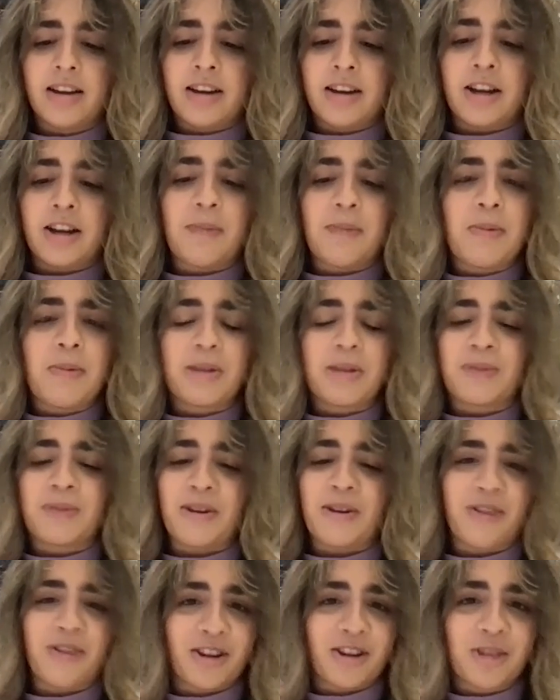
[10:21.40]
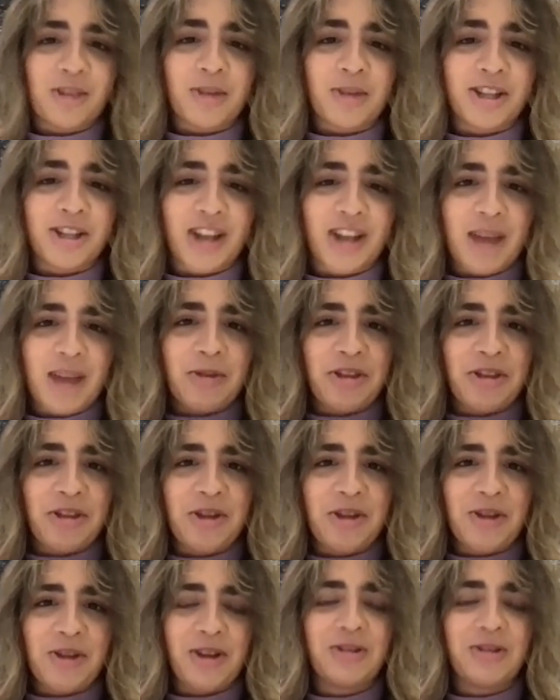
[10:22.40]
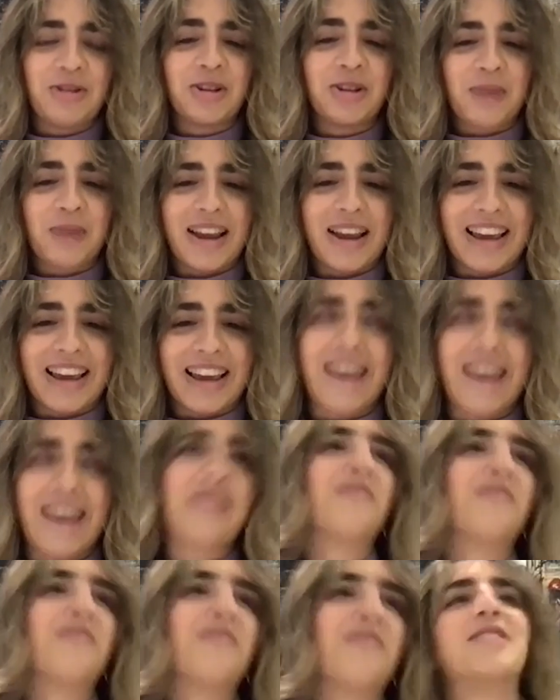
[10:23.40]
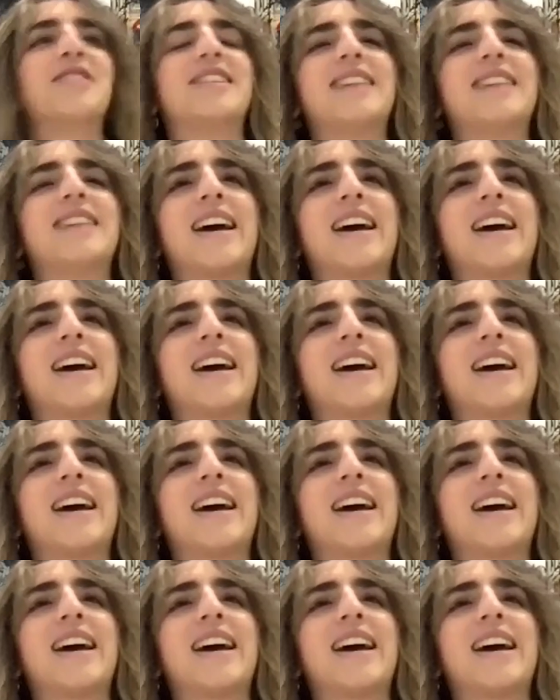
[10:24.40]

People spent far too much time on their own, dwelling in their thoughts,